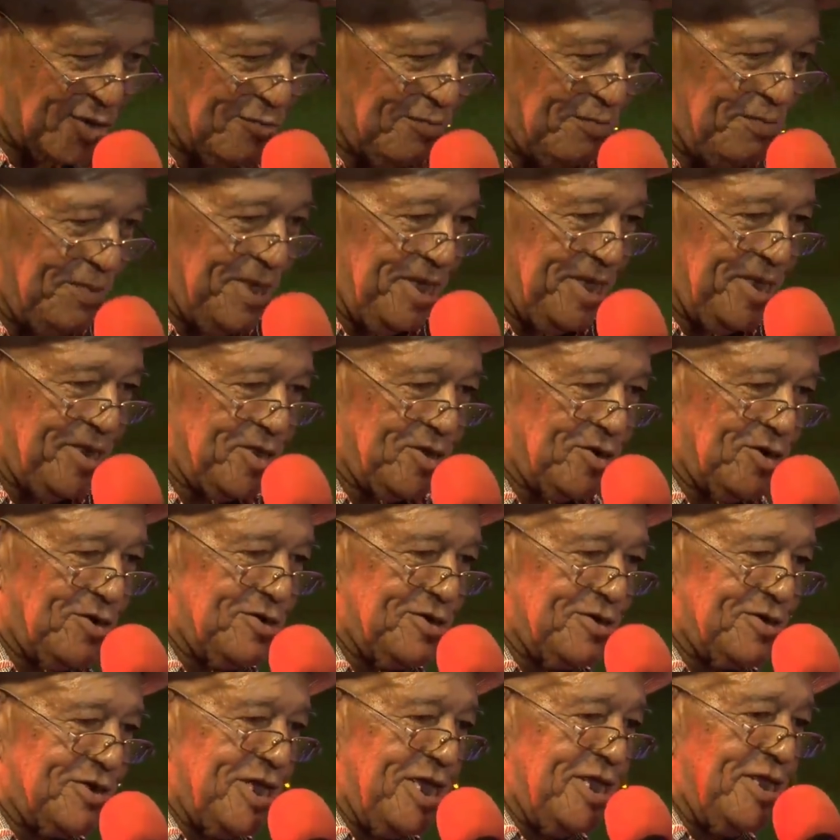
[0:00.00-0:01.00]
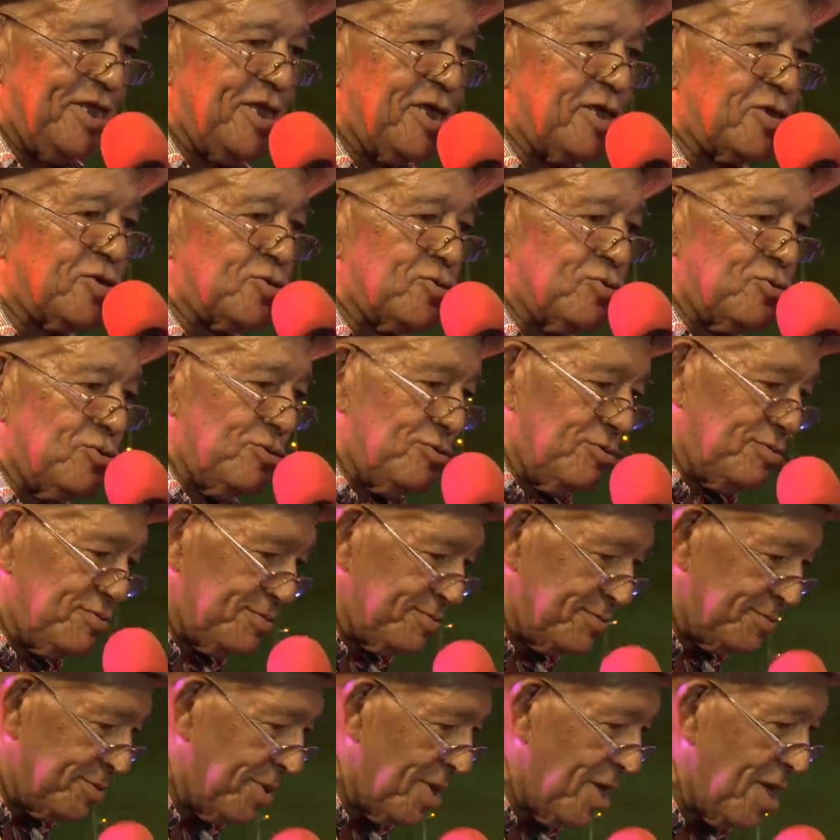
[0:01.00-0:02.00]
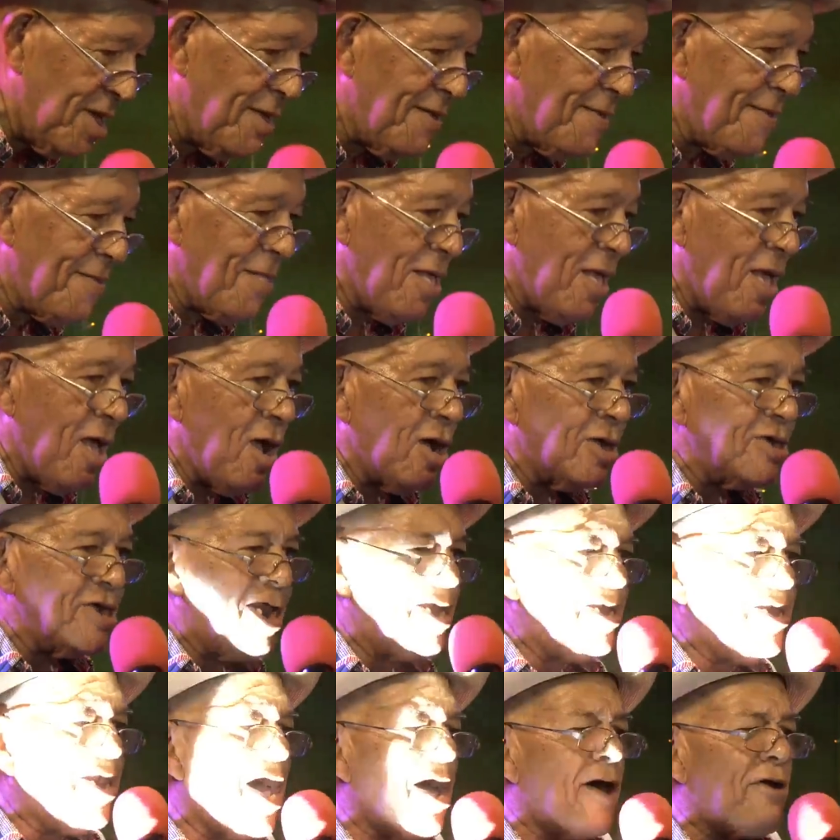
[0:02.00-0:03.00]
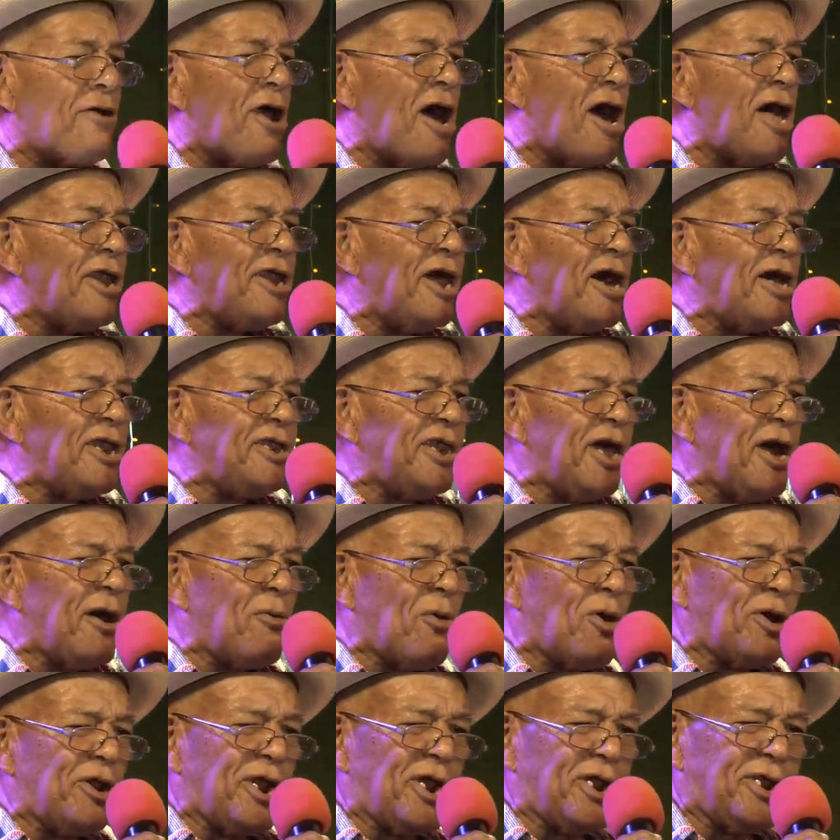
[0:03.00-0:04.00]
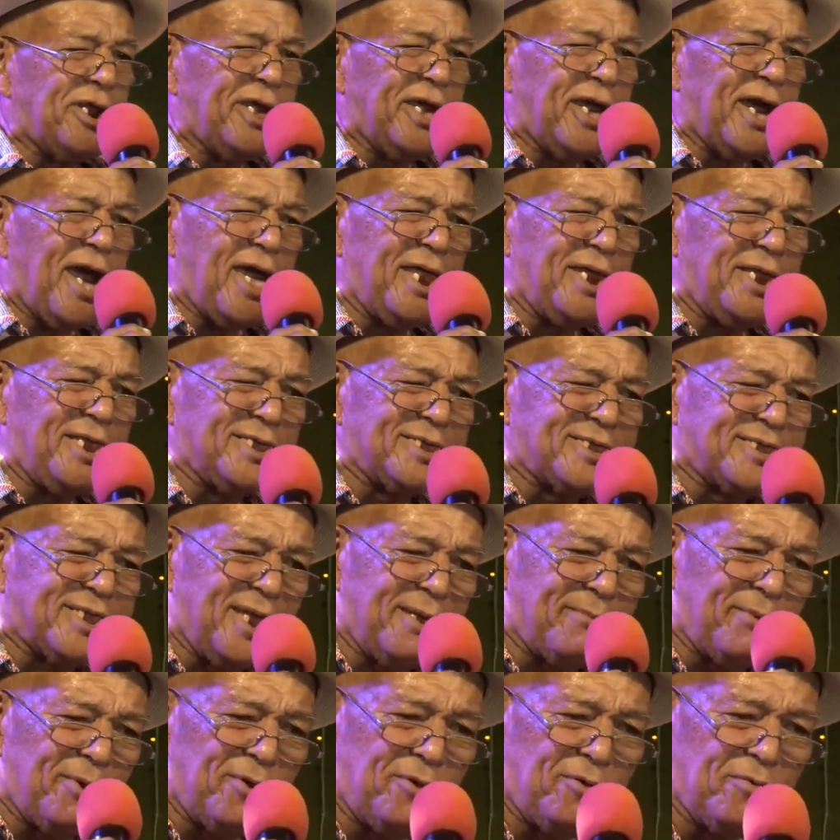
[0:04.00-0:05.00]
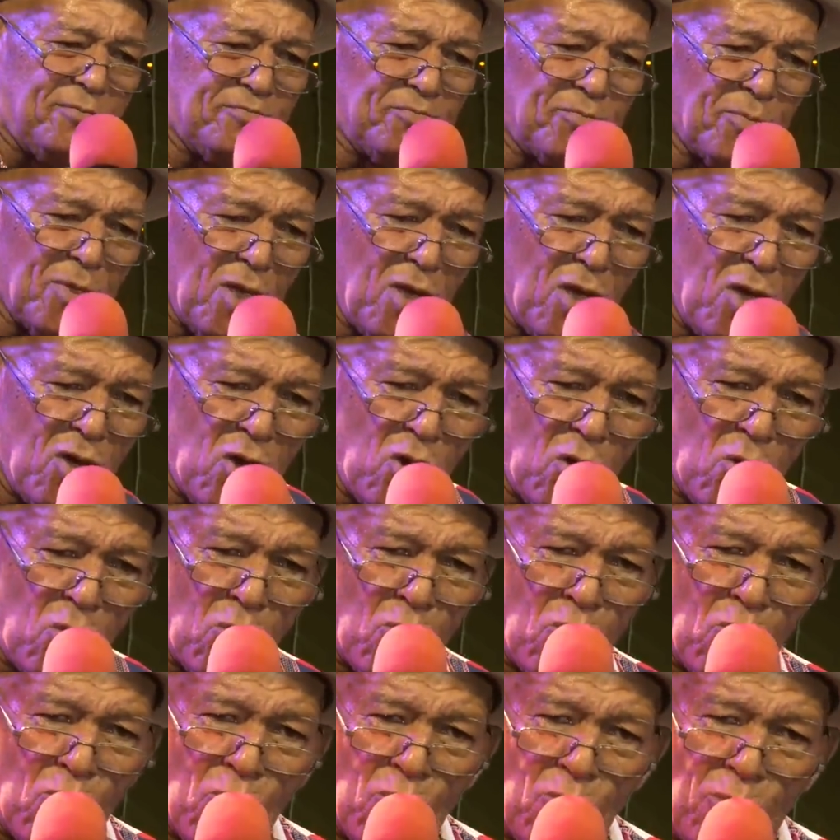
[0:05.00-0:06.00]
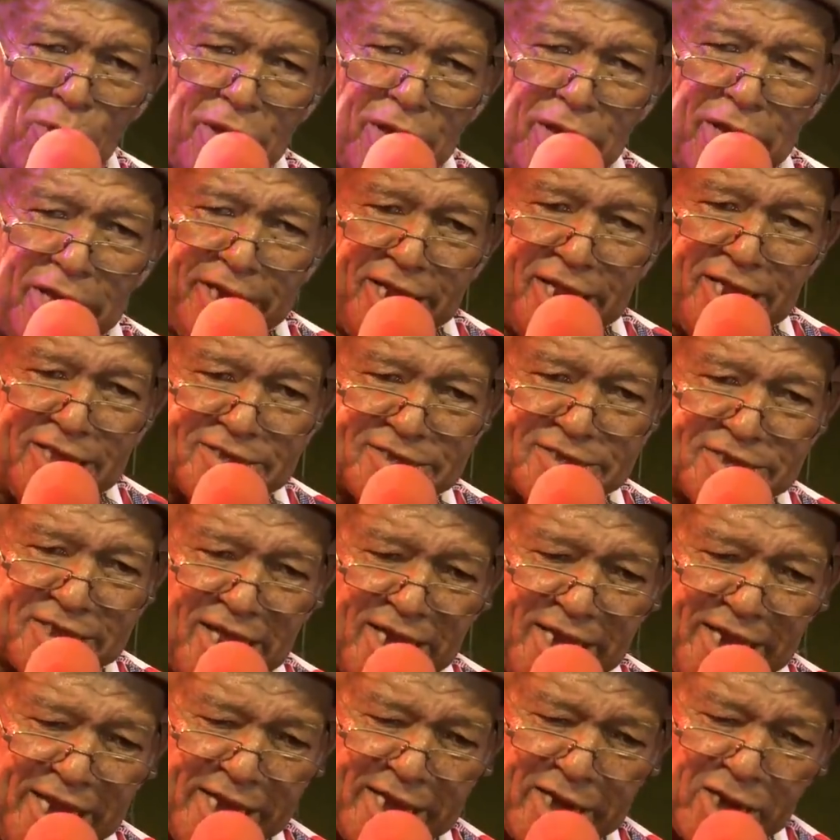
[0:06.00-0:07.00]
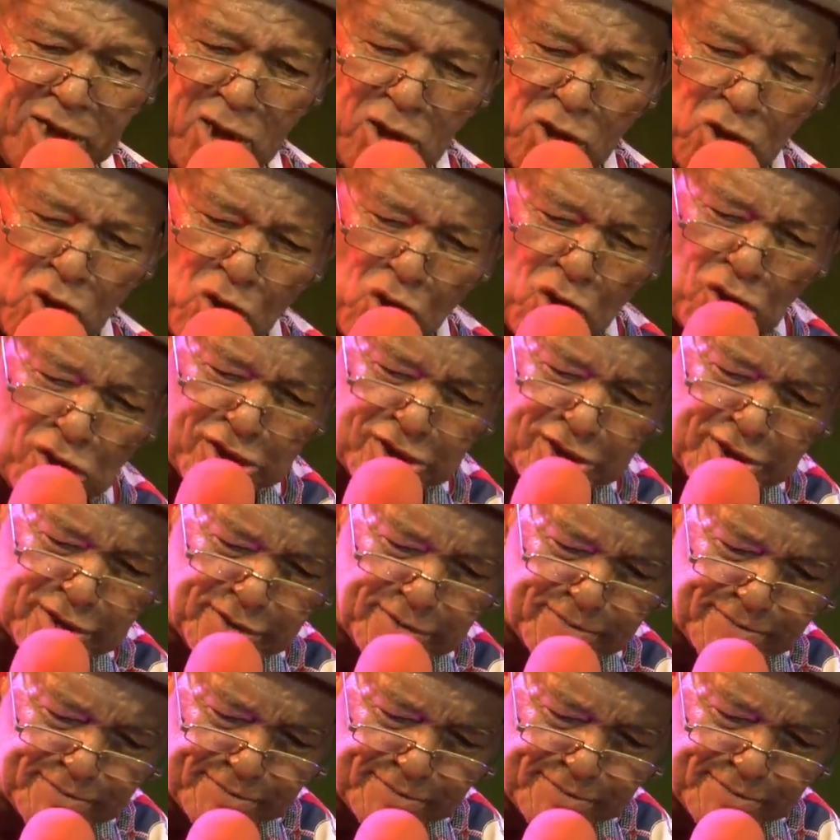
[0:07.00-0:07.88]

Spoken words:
to be contender too. Contender run under one of the guy in his table. Where they selling clothes,